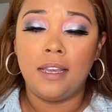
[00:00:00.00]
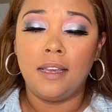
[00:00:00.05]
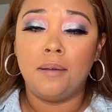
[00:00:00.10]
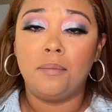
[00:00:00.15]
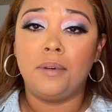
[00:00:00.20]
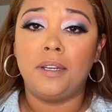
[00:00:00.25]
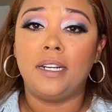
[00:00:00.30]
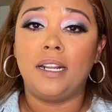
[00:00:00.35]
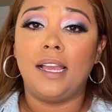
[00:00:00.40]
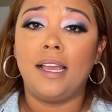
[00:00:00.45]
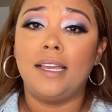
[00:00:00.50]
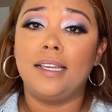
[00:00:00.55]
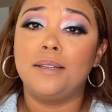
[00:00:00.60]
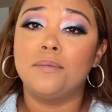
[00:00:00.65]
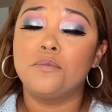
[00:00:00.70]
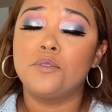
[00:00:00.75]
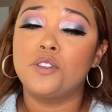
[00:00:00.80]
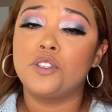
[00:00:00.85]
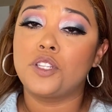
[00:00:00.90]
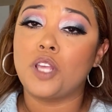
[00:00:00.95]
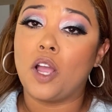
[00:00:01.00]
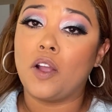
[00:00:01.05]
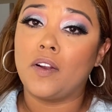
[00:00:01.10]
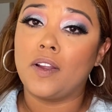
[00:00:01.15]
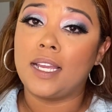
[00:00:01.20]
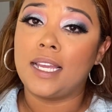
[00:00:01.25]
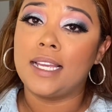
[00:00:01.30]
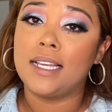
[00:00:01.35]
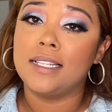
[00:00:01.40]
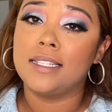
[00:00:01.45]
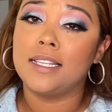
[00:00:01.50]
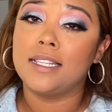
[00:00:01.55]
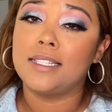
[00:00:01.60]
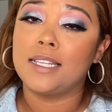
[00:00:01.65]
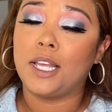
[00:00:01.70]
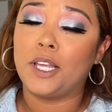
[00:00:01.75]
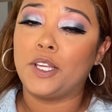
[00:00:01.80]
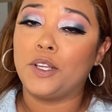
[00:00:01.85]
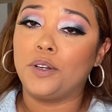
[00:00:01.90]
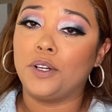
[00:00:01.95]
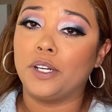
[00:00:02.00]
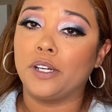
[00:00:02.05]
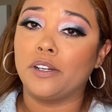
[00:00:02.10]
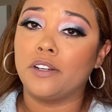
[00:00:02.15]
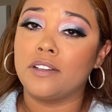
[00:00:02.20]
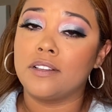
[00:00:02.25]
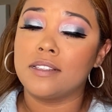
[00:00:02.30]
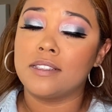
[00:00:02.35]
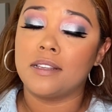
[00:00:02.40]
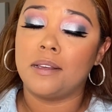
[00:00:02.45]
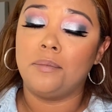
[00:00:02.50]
but I am sorry to tell you girls,